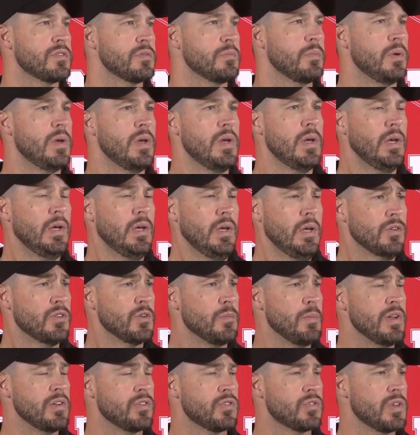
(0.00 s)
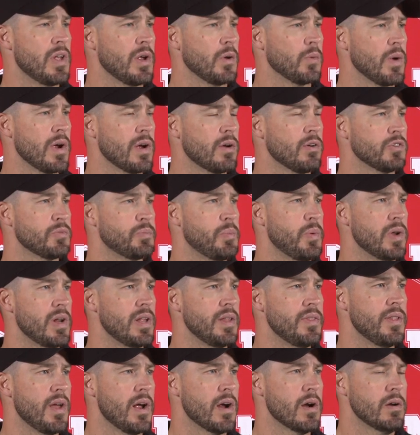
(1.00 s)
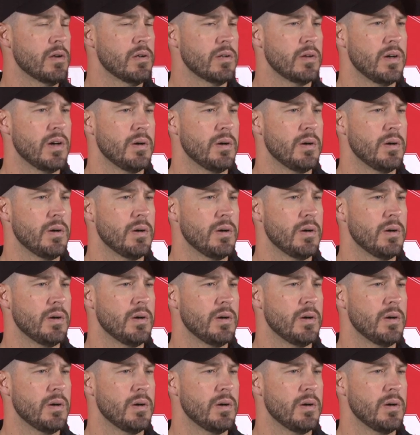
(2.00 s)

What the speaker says: some interesting wrinkles put in there.